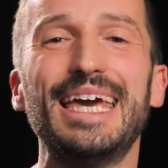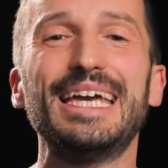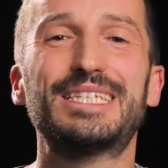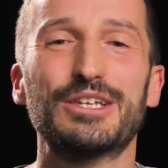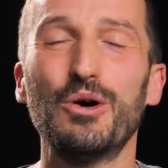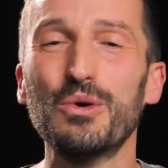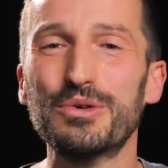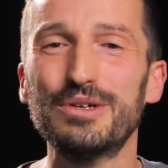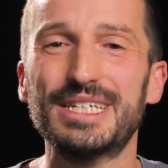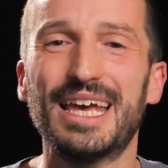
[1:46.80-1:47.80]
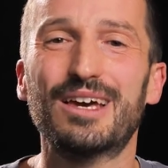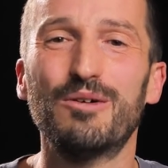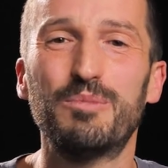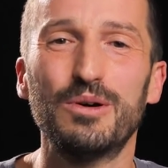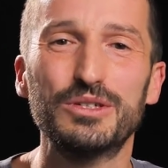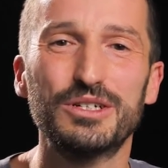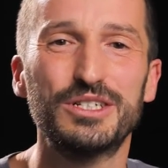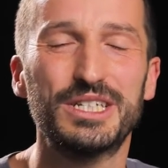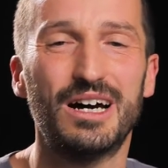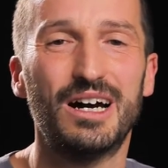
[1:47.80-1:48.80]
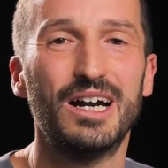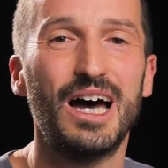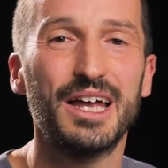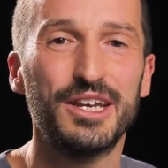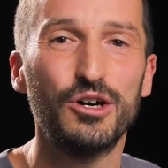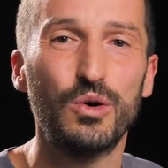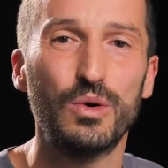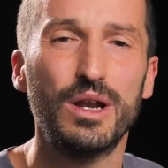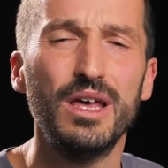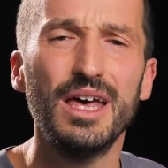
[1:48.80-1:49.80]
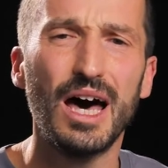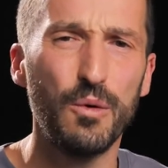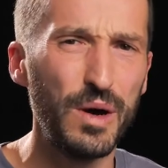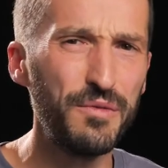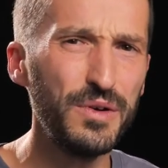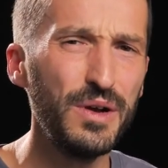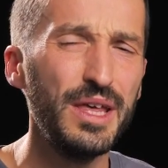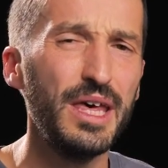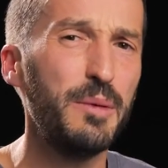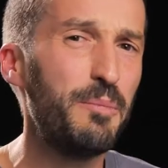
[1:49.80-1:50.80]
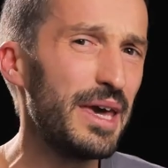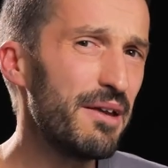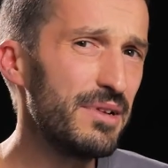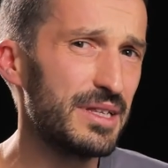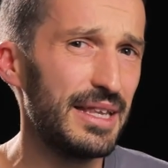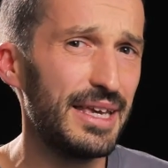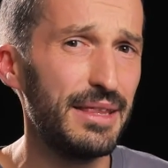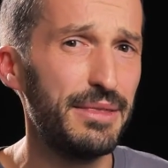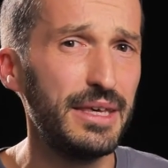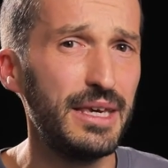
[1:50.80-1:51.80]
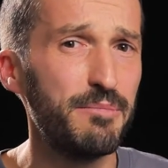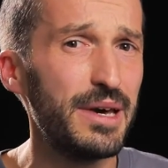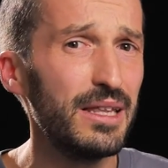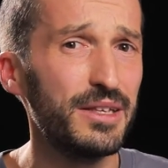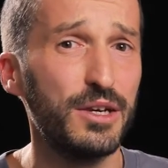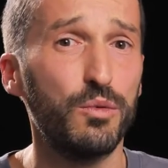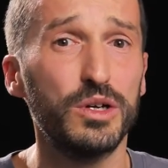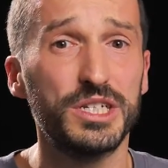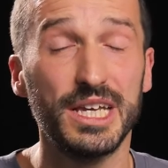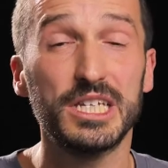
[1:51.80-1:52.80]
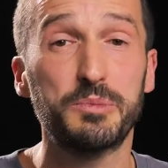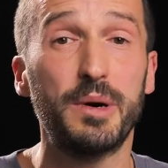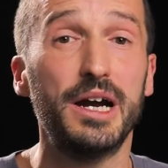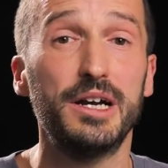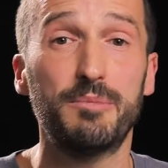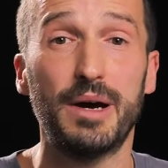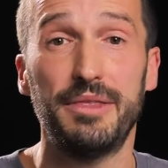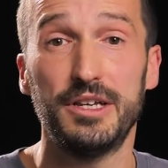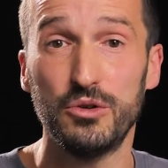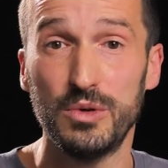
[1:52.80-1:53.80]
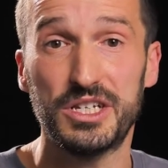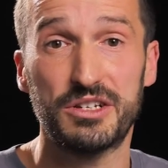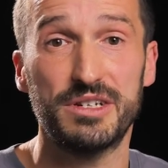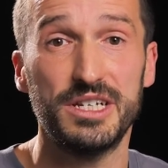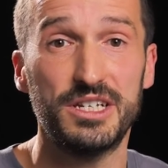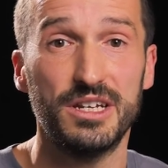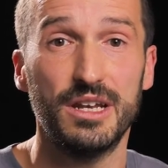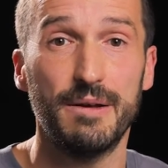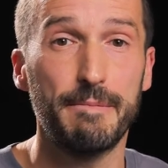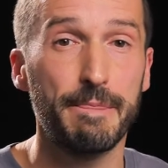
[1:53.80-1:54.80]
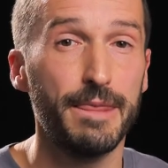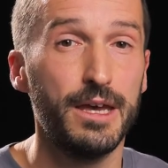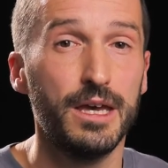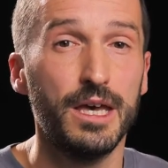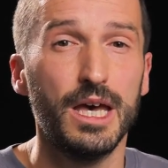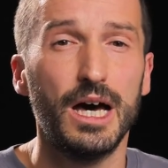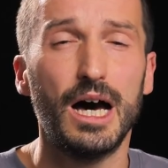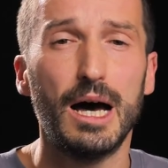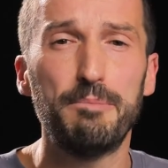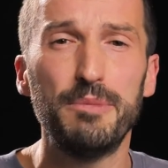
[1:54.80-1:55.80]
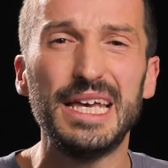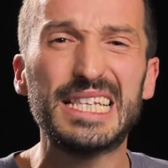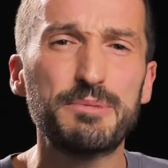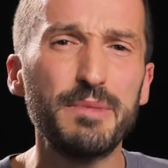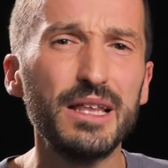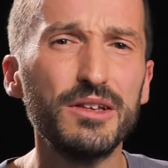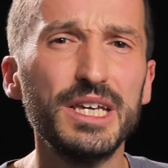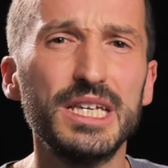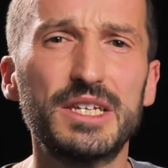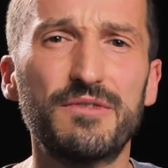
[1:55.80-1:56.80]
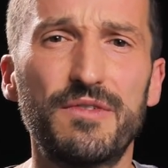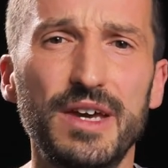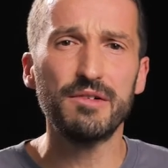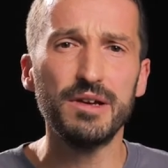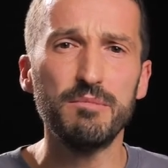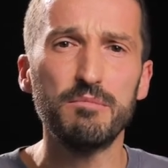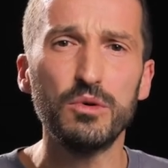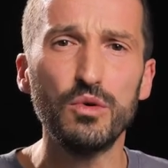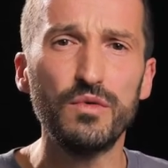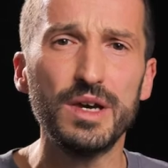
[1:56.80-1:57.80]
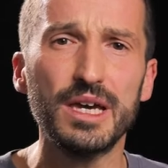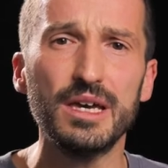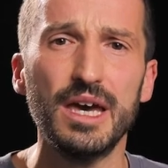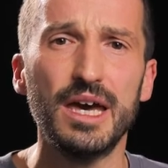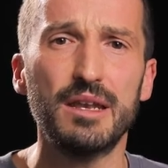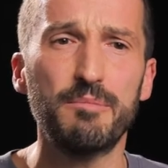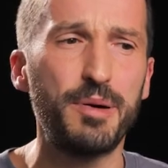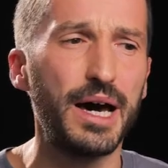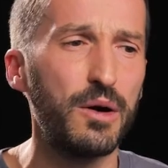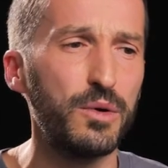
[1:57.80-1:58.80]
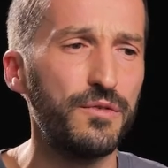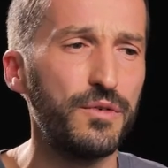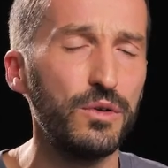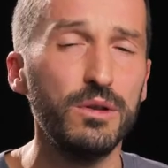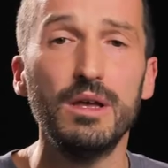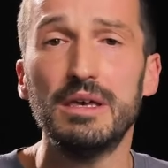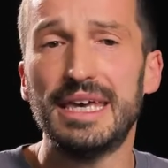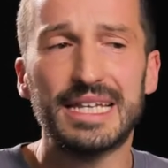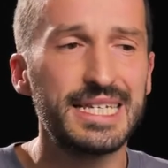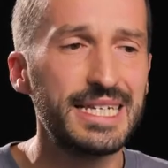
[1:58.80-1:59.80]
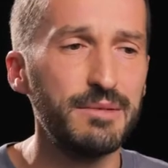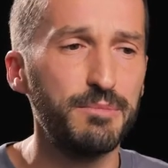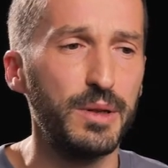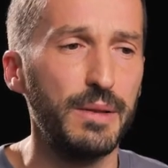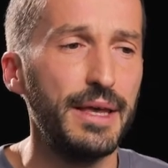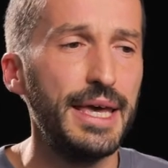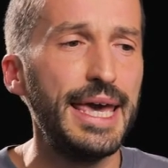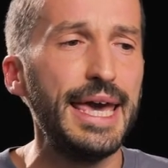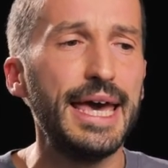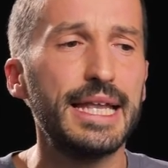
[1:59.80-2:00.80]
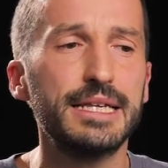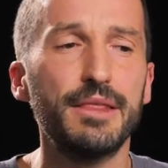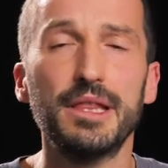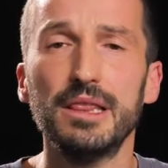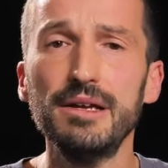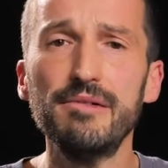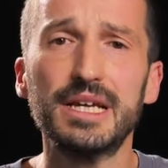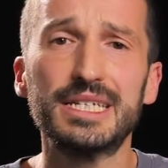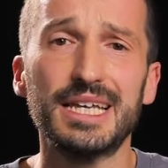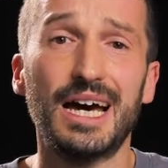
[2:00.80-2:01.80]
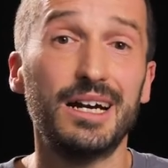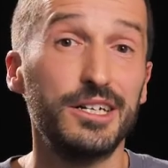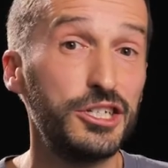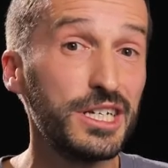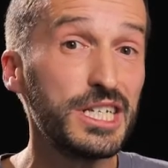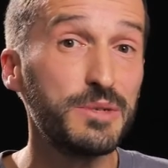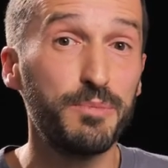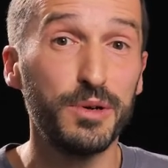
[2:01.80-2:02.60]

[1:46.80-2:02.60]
Its authors and composers are unknown. However, apparently the melody was inspired by the Jewish tradition. Its melody is very moving and powerful, yet simple. And the lyrics are just